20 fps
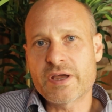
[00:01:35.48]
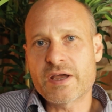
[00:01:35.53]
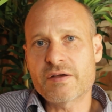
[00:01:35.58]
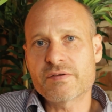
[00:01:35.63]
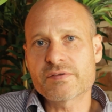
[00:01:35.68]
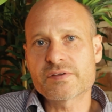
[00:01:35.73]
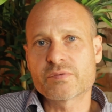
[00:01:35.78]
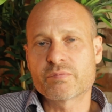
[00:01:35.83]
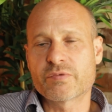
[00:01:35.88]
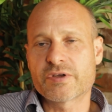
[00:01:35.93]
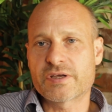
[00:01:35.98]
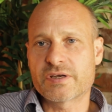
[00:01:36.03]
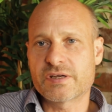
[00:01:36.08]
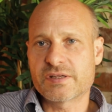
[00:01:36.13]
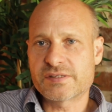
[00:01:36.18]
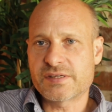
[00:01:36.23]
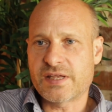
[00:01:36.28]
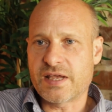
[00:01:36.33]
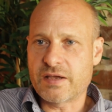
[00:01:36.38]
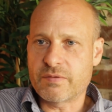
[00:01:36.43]
house and we're going to
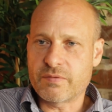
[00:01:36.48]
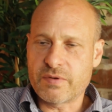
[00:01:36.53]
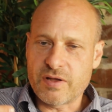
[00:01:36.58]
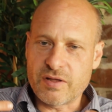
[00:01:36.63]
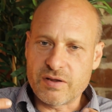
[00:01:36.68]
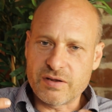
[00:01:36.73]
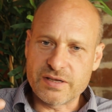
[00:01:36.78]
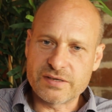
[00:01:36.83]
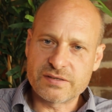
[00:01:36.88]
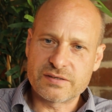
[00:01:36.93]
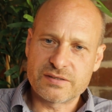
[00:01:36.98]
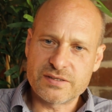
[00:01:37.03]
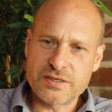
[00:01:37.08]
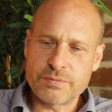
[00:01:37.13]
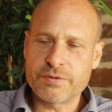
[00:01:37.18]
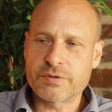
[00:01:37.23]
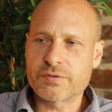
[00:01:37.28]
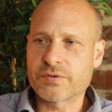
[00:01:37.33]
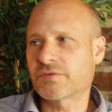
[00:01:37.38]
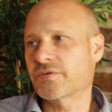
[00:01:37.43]
say, well, a
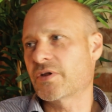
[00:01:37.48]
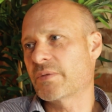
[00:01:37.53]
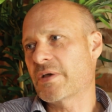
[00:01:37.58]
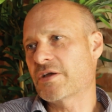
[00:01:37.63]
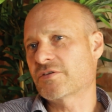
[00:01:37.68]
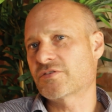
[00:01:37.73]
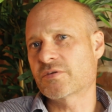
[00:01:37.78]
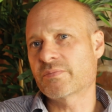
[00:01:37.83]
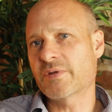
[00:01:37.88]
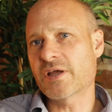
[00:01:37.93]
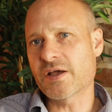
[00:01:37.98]
typical 3-bedroom